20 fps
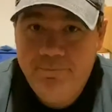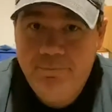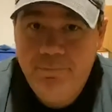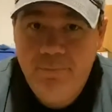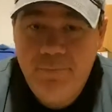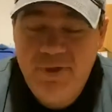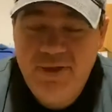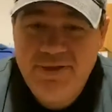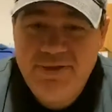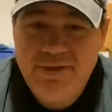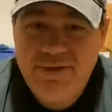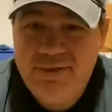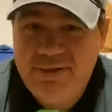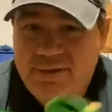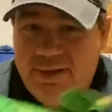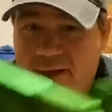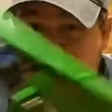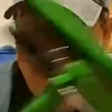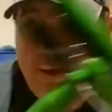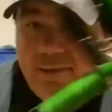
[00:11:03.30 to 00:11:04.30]
this is
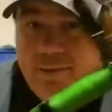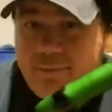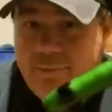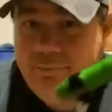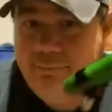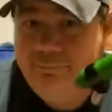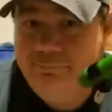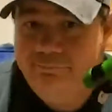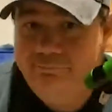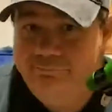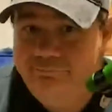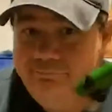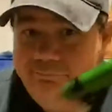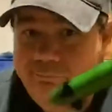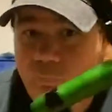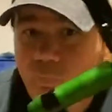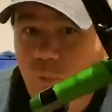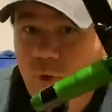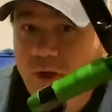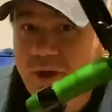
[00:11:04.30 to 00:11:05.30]
like
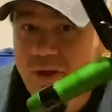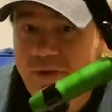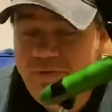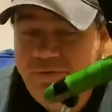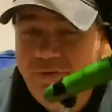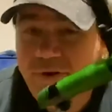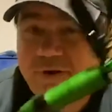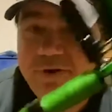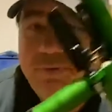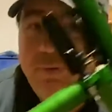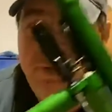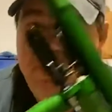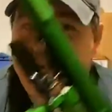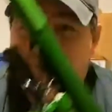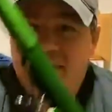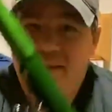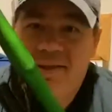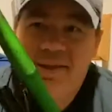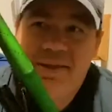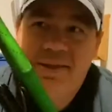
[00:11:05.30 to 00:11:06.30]
one of the first ones.
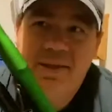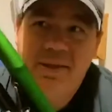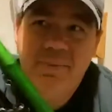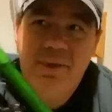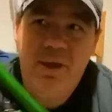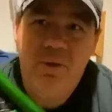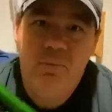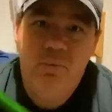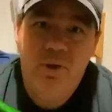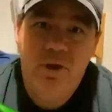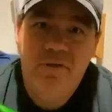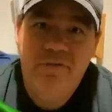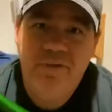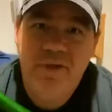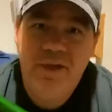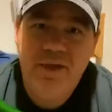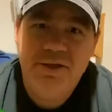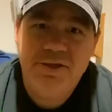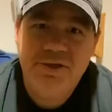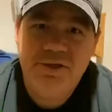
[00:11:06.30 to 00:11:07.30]
I think they made one of
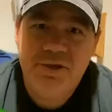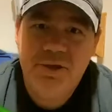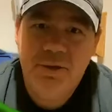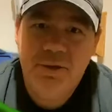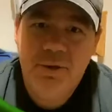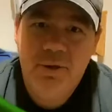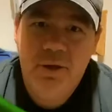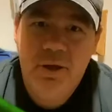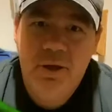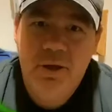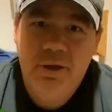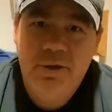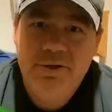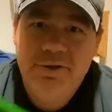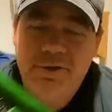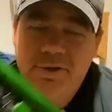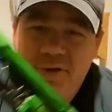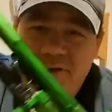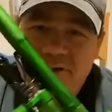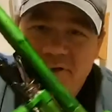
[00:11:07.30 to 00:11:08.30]
each.
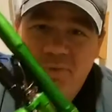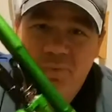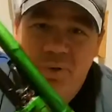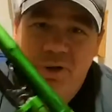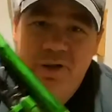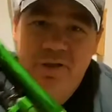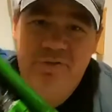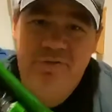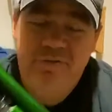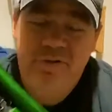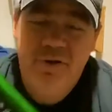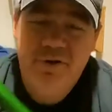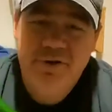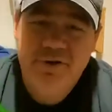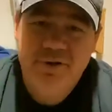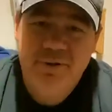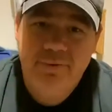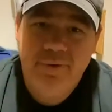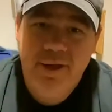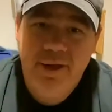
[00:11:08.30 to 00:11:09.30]
So this is one of the
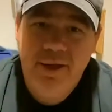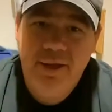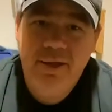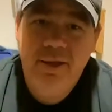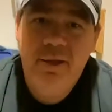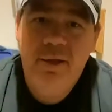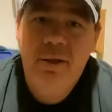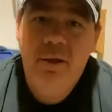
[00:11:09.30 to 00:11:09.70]
first 3.